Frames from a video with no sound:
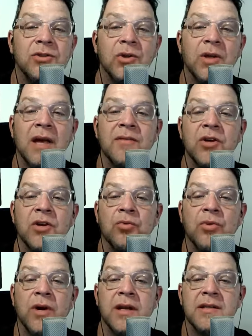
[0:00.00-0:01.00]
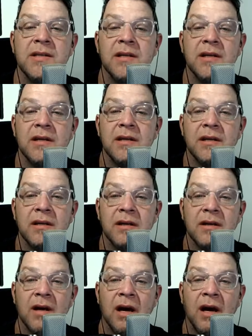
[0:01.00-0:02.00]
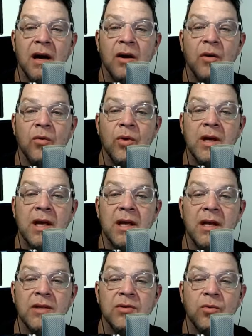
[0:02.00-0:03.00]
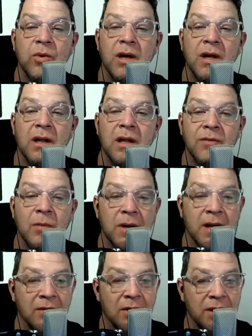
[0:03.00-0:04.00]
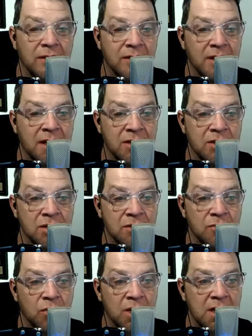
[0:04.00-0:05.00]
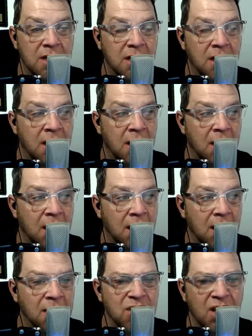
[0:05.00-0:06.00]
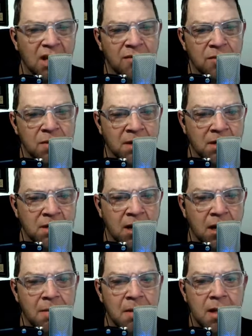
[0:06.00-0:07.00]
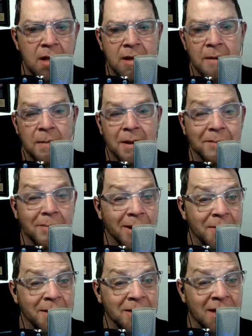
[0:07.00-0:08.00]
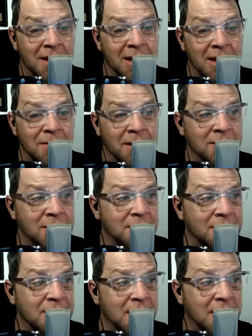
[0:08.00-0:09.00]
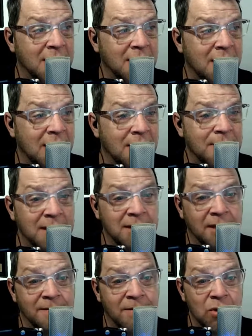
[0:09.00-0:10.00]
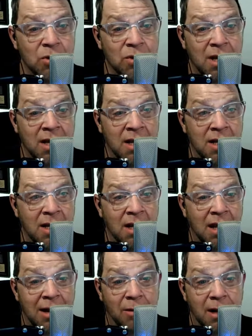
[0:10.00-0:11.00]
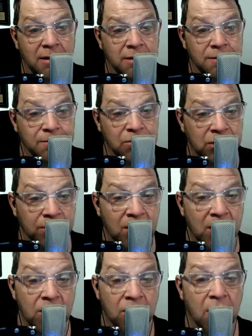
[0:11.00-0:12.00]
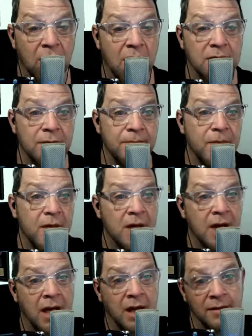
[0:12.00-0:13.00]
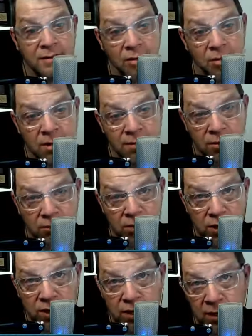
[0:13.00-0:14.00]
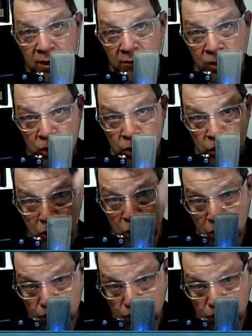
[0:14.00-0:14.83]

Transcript: Julie, have a great weekend as well. Everybody have a great vacation week. I'll check in from time to time, but I'm pretty much going to eat a bunch of Mexican food and lay around. So you're all awesome. I love every one of you, even